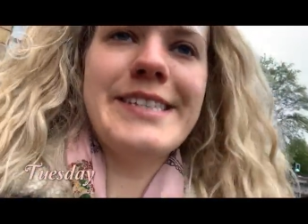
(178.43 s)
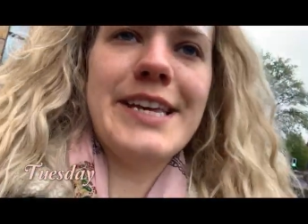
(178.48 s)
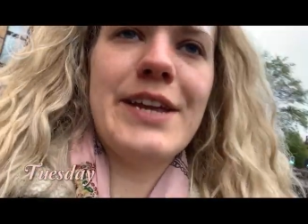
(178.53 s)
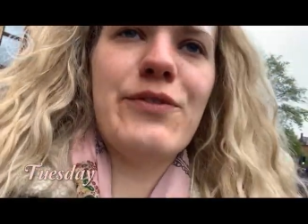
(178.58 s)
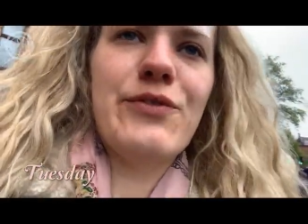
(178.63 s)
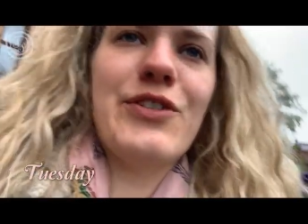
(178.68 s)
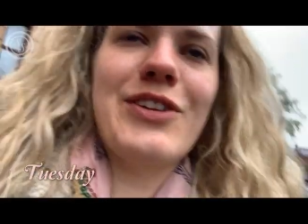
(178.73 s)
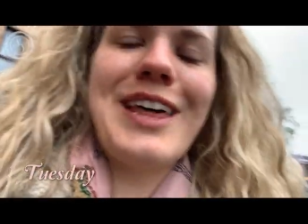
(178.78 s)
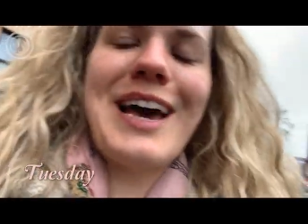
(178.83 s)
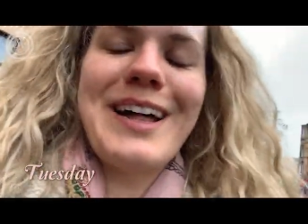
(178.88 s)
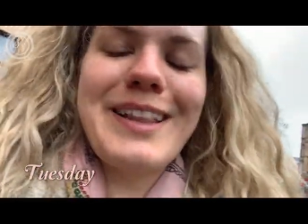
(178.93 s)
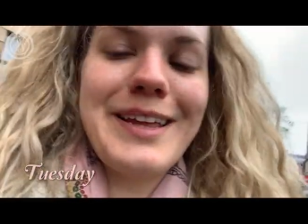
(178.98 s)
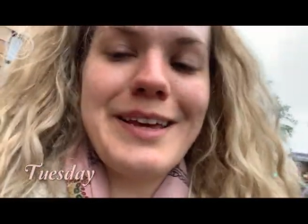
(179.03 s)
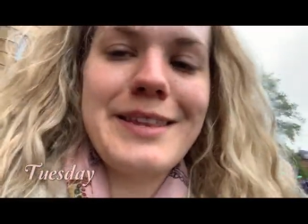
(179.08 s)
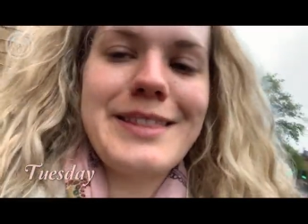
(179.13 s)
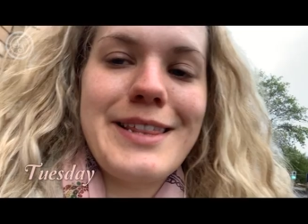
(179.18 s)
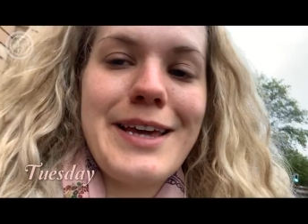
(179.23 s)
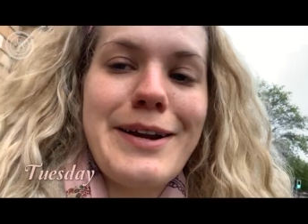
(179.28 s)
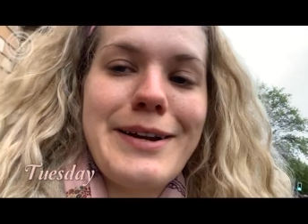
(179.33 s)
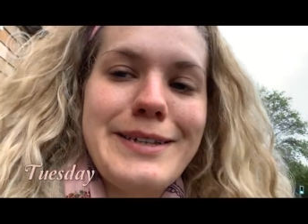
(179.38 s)
And for that
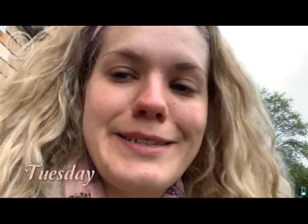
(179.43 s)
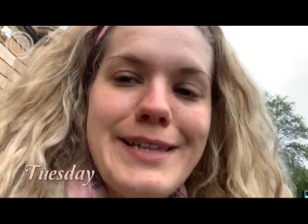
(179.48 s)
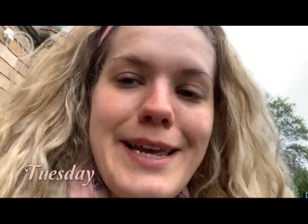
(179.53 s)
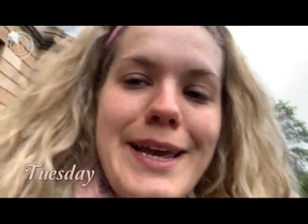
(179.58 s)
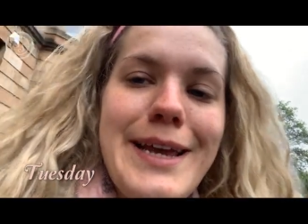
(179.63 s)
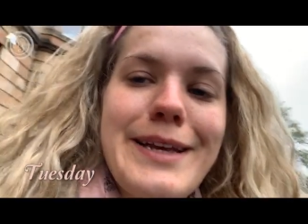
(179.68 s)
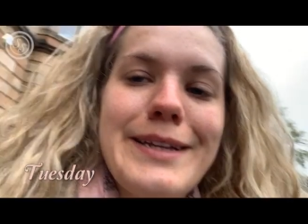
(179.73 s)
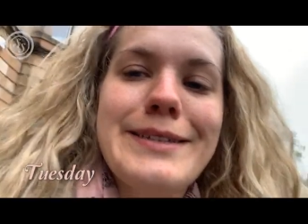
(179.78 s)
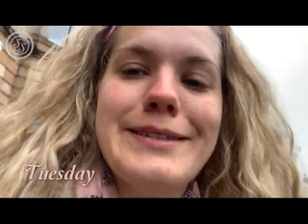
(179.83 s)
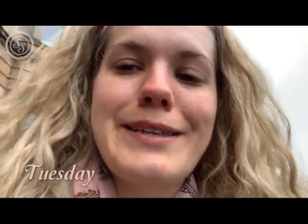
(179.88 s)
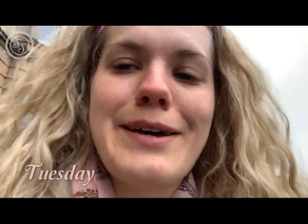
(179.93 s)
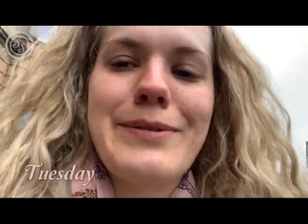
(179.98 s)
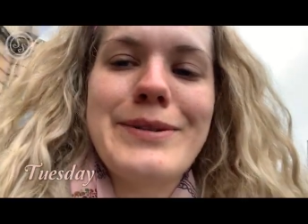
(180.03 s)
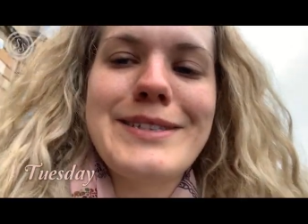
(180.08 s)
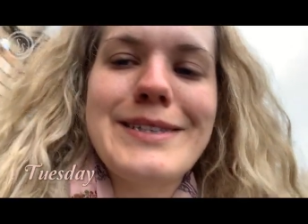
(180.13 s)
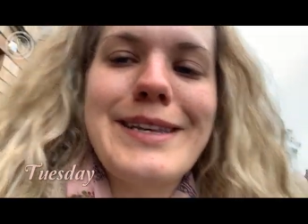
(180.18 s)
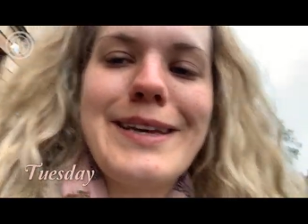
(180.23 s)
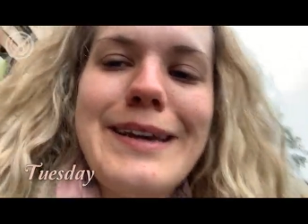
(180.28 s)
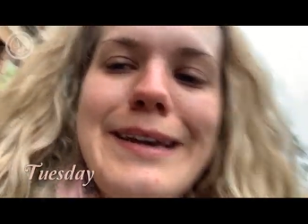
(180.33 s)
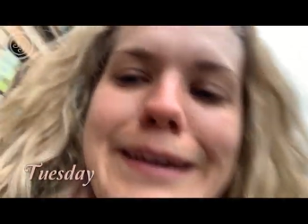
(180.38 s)
like 30 seconds I
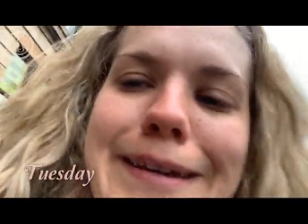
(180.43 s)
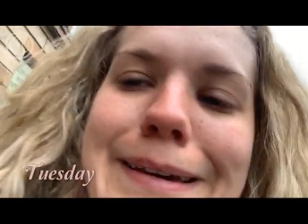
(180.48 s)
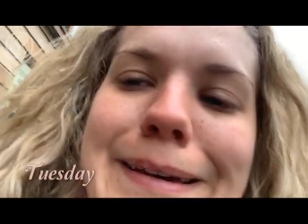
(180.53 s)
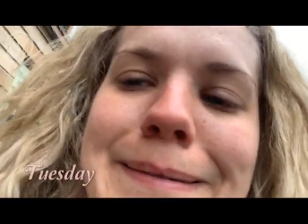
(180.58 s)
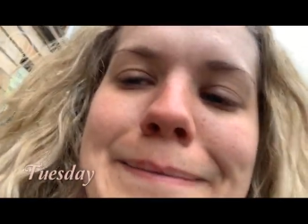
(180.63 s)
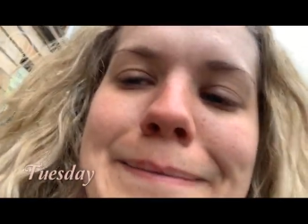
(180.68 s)
was like,